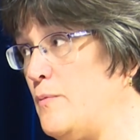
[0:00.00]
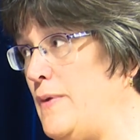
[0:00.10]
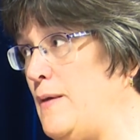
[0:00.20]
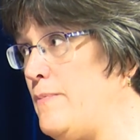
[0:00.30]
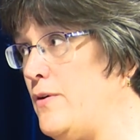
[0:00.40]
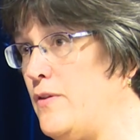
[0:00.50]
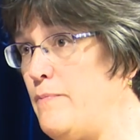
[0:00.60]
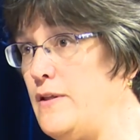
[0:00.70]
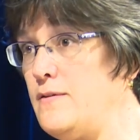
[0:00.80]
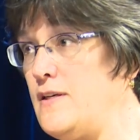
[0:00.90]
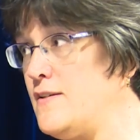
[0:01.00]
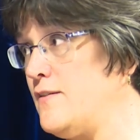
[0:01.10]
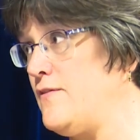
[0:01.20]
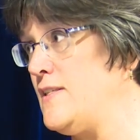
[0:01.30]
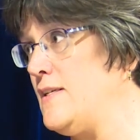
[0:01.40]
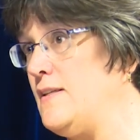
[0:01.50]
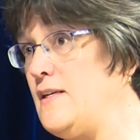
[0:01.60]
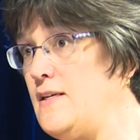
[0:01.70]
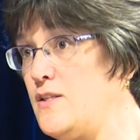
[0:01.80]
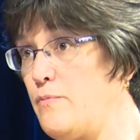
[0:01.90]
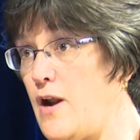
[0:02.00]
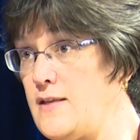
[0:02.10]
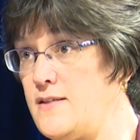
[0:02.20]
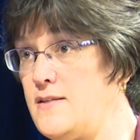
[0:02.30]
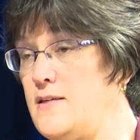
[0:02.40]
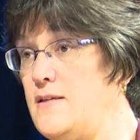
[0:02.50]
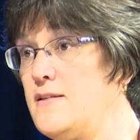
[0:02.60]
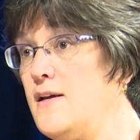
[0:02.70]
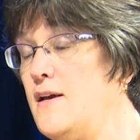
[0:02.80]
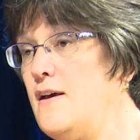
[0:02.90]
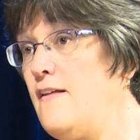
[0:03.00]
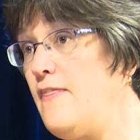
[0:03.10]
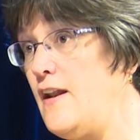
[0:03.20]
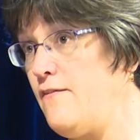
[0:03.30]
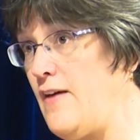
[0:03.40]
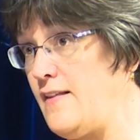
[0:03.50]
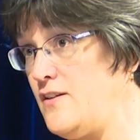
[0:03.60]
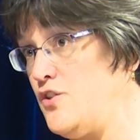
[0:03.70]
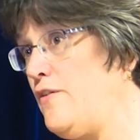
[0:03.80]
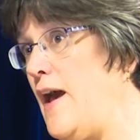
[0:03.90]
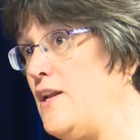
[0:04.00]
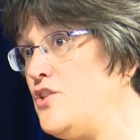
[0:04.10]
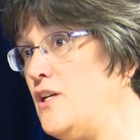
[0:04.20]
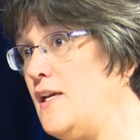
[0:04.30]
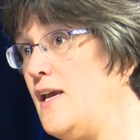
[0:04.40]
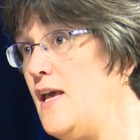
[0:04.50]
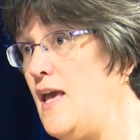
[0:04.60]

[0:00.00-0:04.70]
the people, the buildings, the facilities, the processes that affect the strategy.